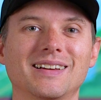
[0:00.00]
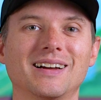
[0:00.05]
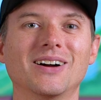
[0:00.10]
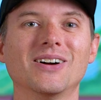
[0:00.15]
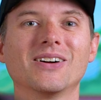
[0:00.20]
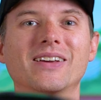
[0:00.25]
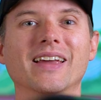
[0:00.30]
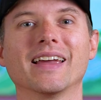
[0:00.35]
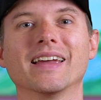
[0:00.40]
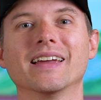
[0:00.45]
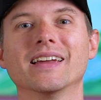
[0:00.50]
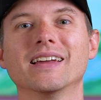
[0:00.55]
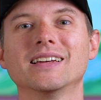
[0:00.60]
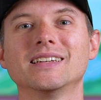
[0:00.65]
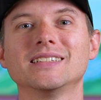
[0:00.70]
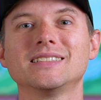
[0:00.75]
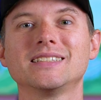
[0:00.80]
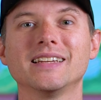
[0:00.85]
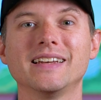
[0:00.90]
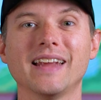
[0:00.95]
Okay,
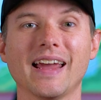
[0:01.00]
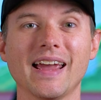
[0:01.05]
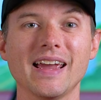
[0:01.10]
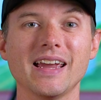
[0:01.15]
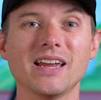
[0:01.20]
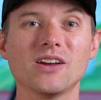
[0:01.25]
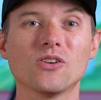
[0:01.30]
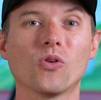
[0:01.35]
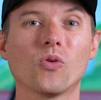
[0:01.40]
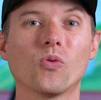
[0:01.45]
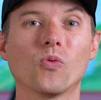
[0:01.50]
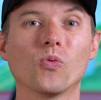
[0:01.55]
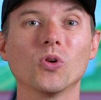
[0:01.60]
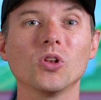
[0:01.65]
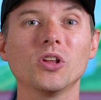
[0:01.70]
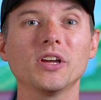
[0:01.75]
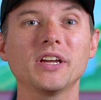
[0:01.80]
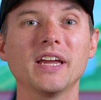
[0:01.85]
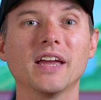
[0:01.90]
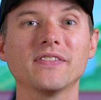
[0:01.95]
today we're
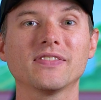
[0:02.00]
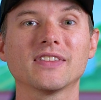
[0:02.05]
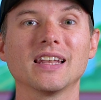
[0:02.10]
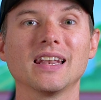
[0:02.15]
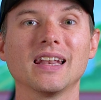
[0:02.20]
looking at the